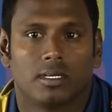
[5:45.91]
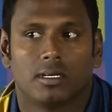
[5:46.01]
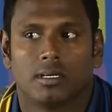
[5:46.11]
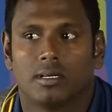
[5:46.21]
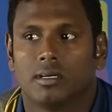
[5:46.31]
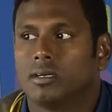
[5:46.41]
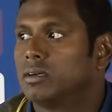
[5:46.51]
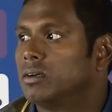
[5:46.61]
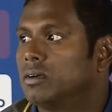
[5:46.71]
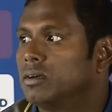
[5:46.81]
What did he
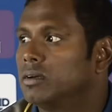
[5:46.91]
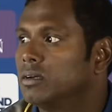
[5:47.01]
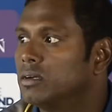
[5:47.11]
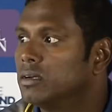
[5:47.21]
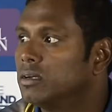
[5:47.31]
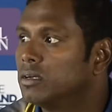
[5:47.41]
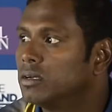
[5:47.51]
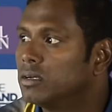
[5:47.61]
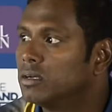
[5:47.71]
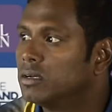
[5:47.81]
actually say? Like,
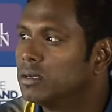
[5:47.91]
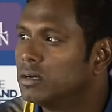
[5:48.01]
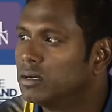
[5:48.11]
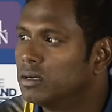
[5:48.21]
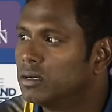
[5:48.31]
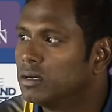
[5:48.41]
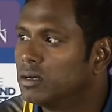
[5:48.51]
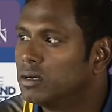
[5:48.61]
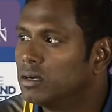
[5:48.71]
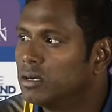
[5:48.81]
what, what
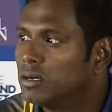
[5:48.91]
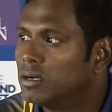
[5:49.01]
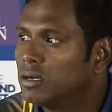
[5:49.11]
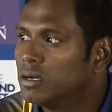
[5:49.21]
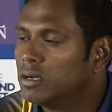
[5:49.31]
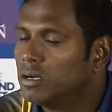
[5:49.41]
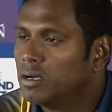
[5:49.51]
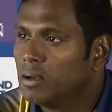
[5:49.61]
happened at the time?